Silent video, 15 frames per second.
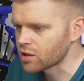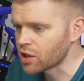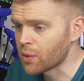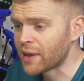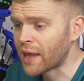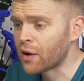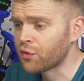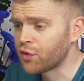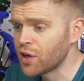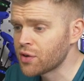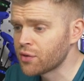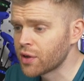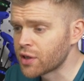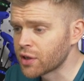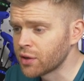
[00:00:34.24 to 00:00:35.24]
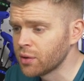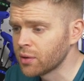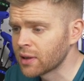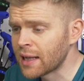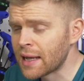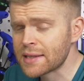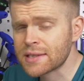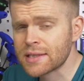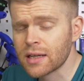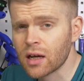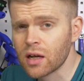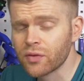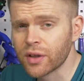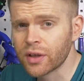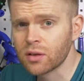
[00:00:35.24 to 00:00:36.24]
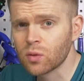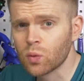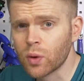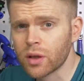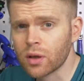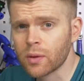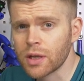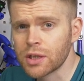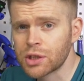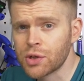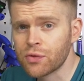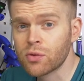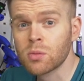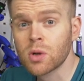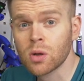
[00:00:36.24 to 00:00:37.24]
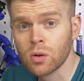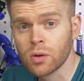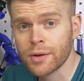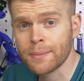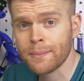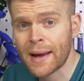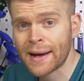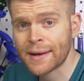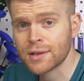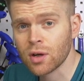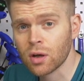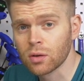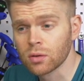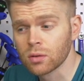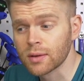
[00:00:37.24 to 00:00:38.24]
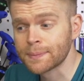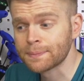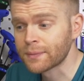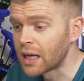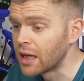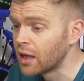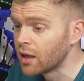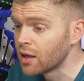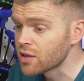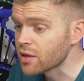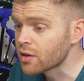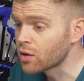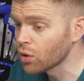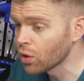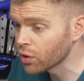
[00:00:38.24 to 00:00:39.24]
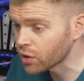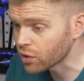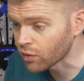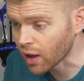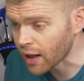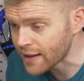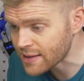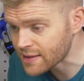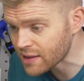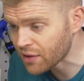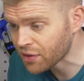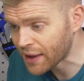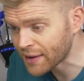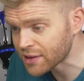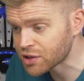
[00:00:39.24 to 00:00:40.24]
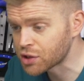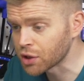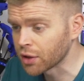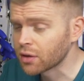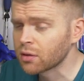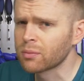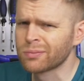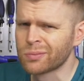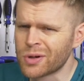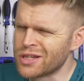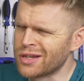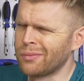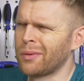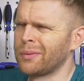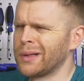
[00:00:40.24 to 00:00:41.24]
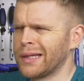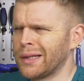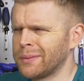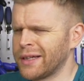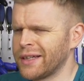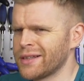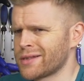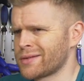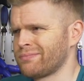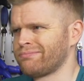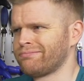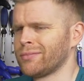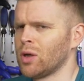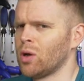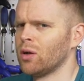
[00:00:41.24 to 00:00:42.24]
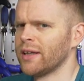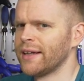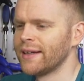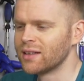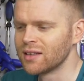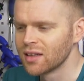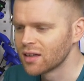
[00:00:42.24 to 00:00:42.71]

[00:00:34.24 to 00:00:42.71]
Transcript: So without further ado, let's dive in with a question from Gordon MacDonald. So Gordon writes, "Thanks, Jon," presumably he means Ollie,